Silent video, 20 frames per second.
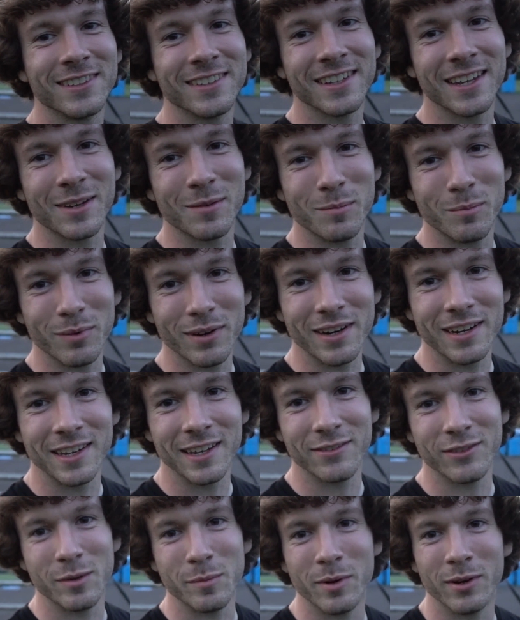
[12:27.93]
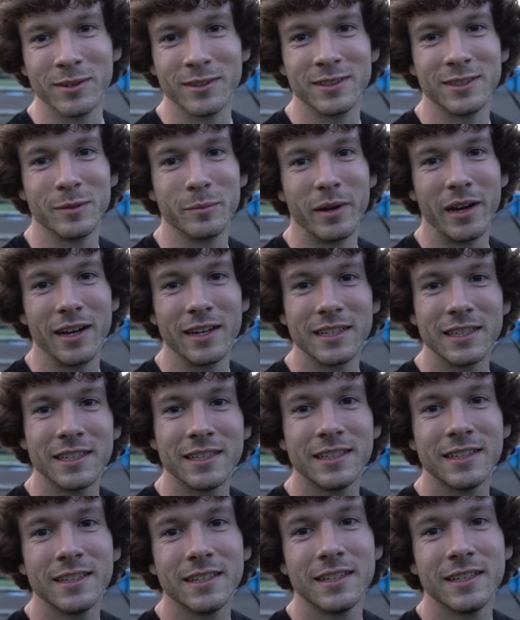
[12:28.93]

and like break every bone in your body,